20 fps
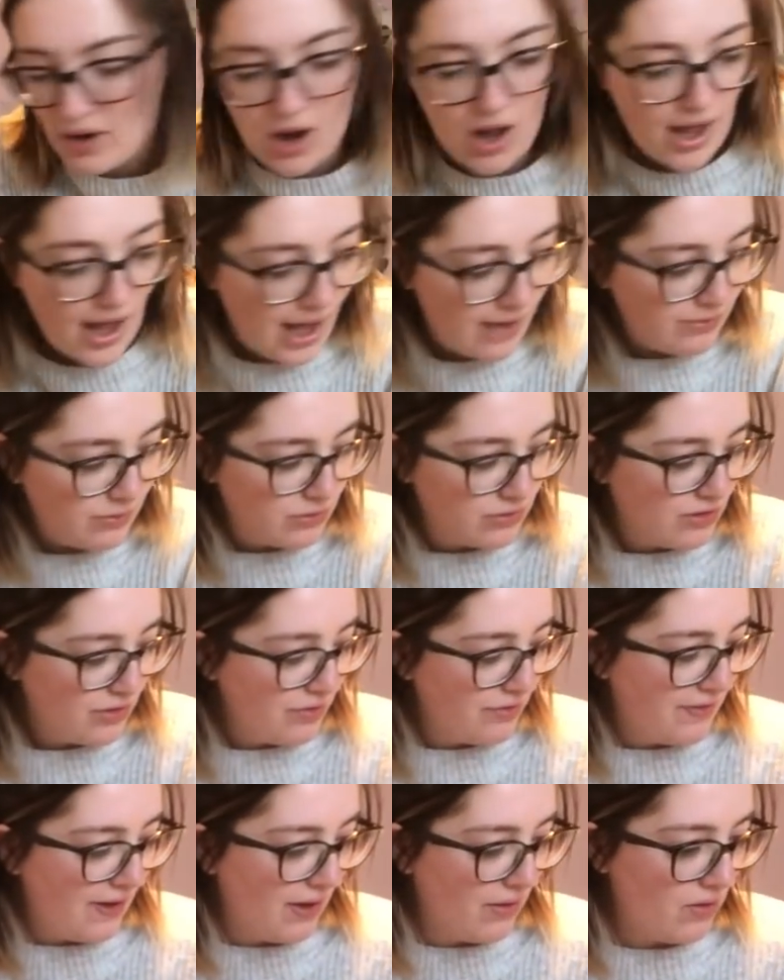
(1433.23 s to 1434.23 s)
I have
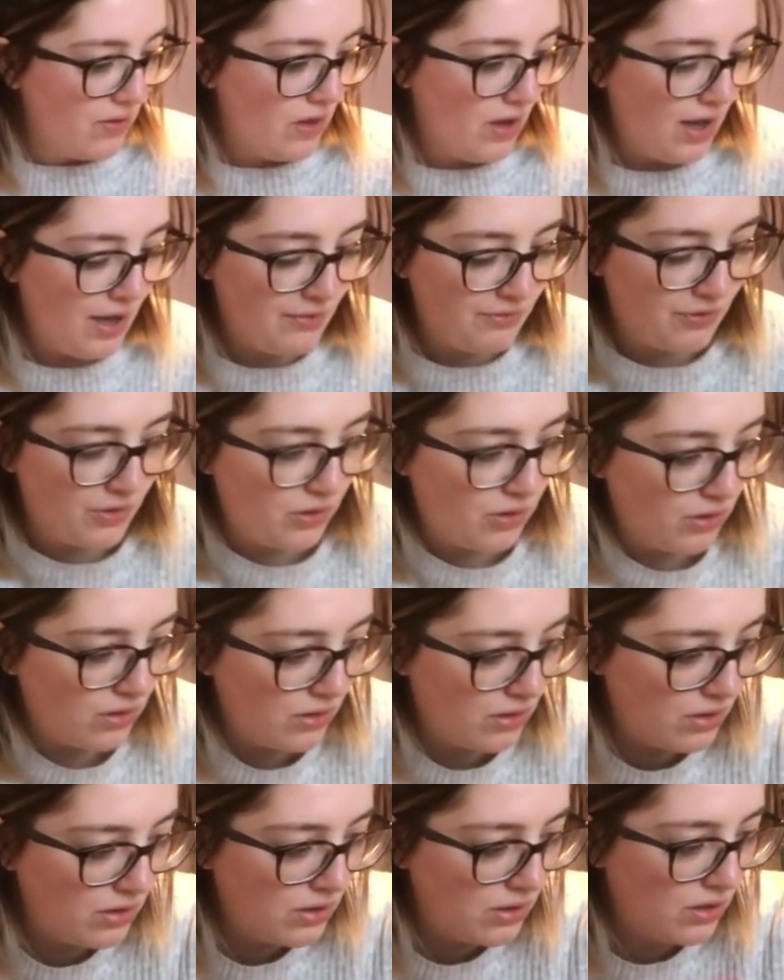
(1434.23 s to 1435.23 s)
also found that I've
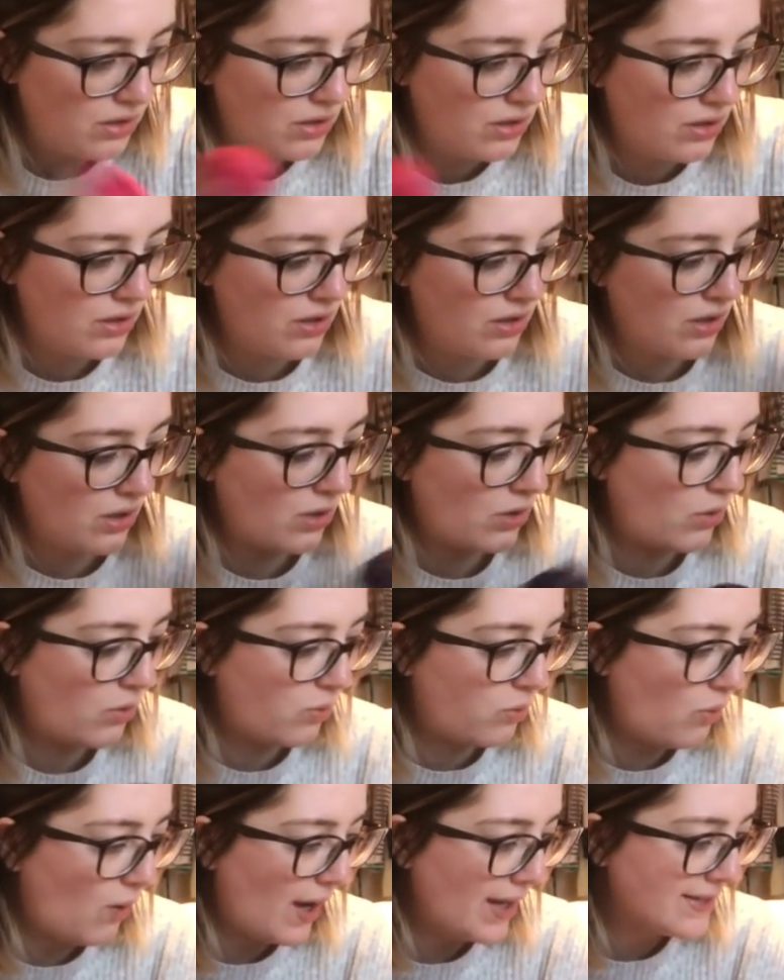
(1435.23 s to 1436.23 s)
got
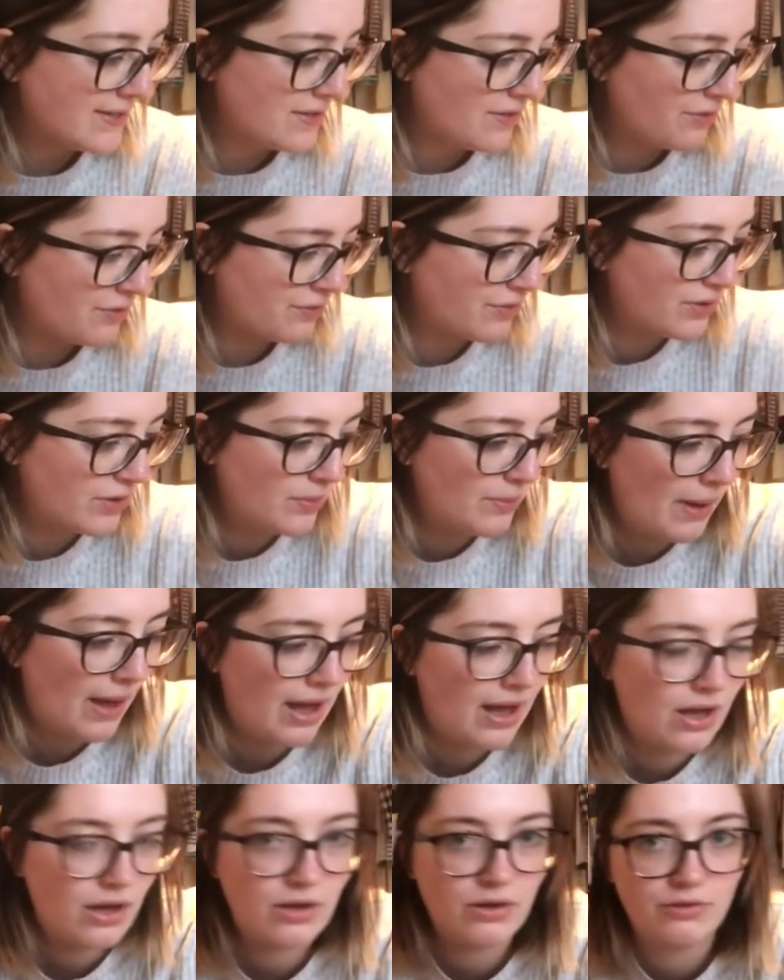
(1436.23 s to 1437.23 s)
quite a few
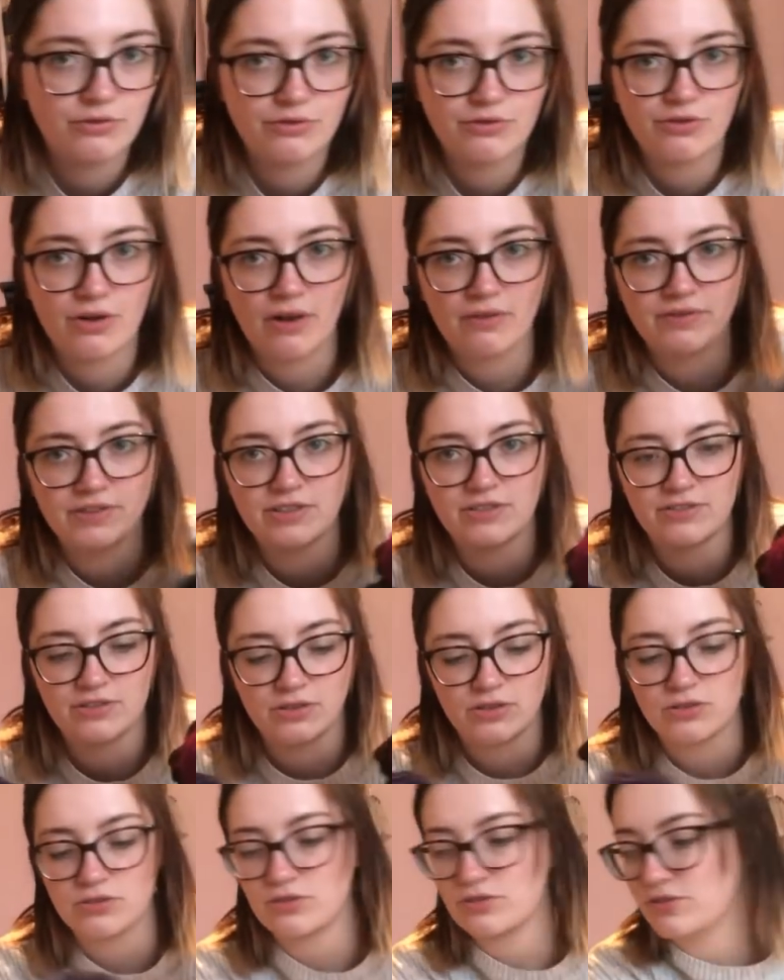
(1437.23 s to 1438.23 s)
pair of fluffy
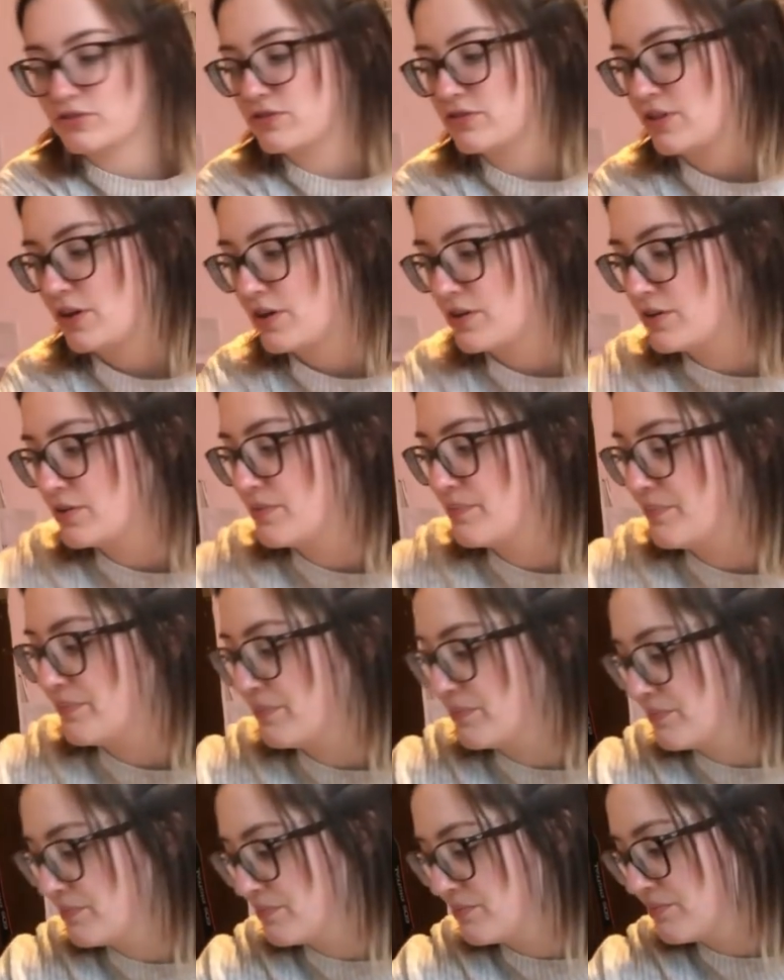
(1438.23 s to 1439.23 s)
socks, so
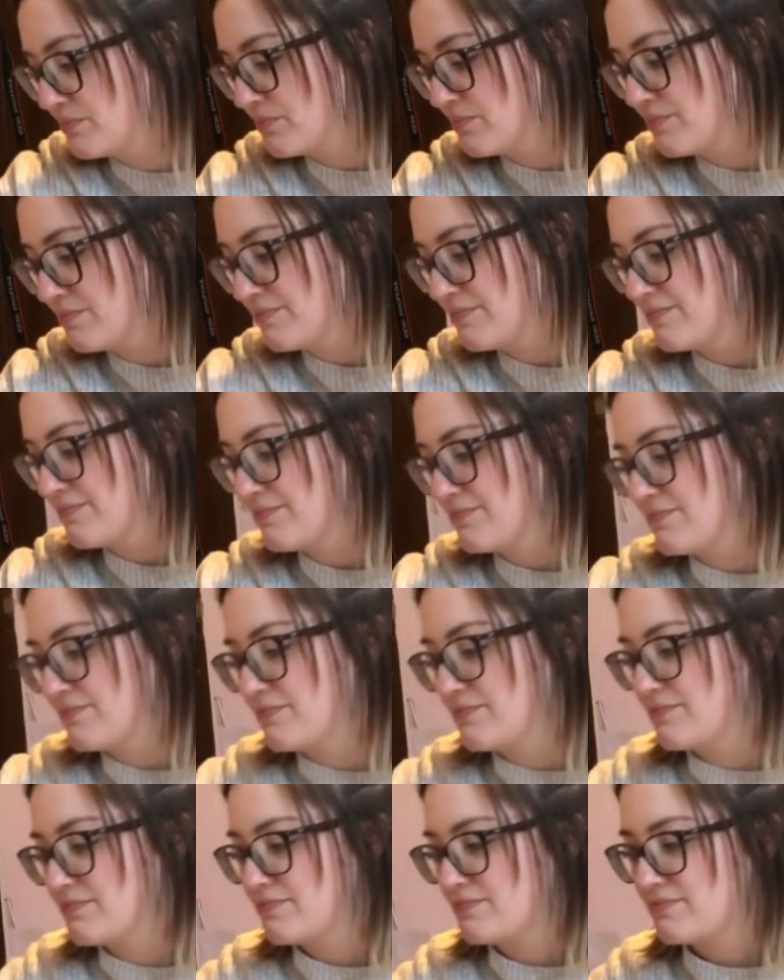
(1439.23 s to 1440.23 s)
I
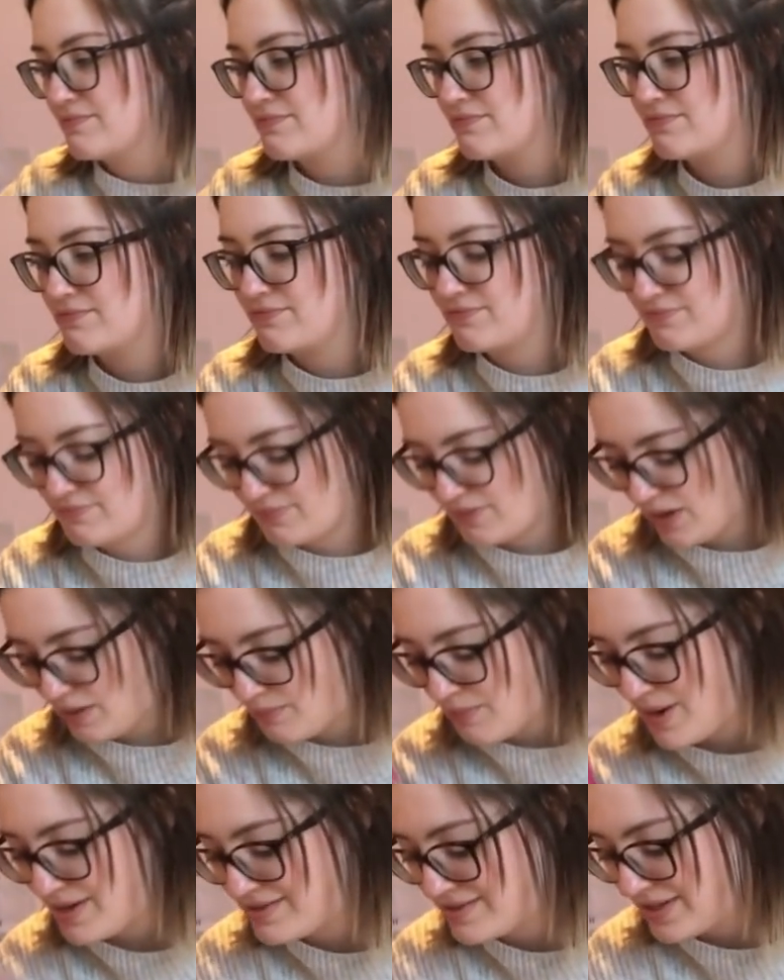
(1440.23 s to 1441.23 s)

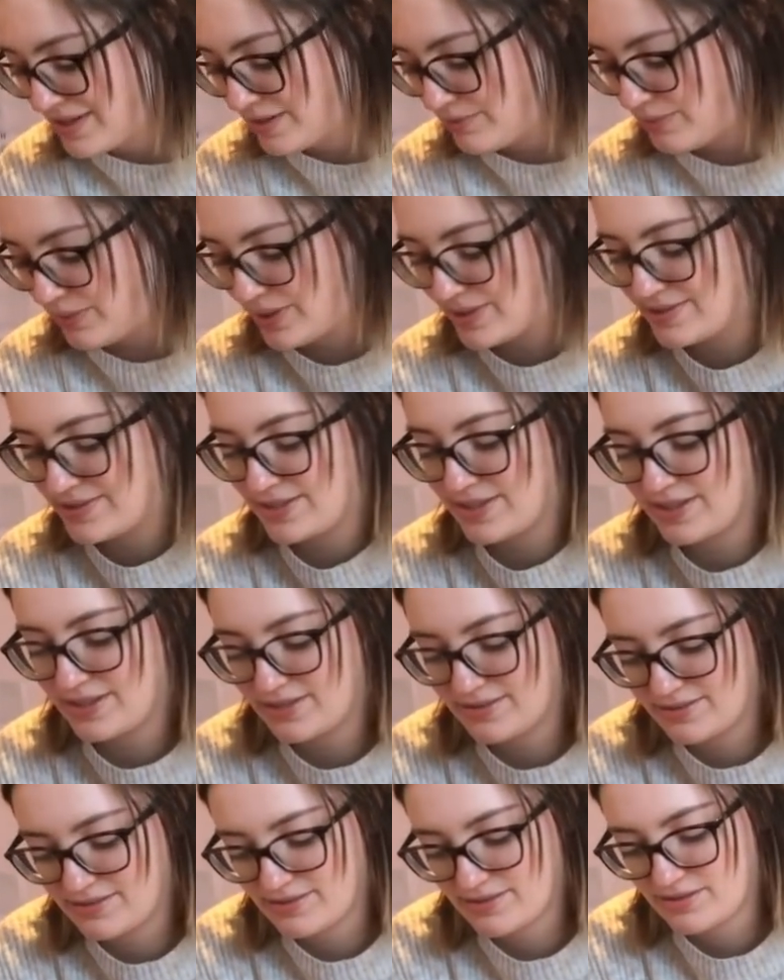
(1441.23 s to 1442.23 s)
might say goodbye to
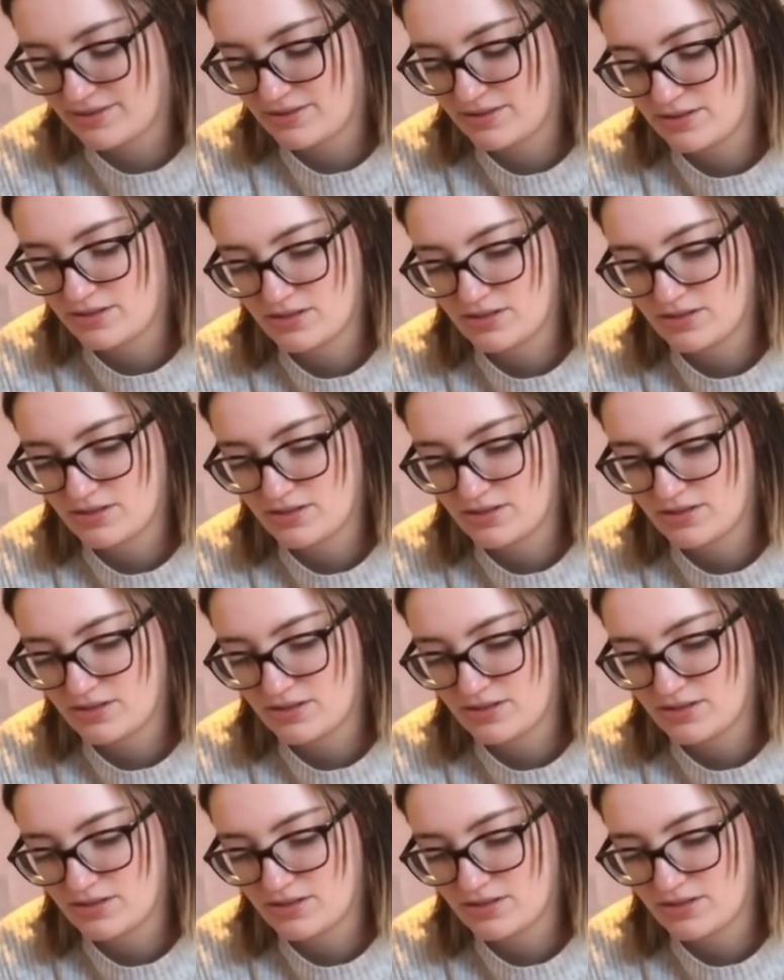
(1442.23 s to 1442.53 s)
these,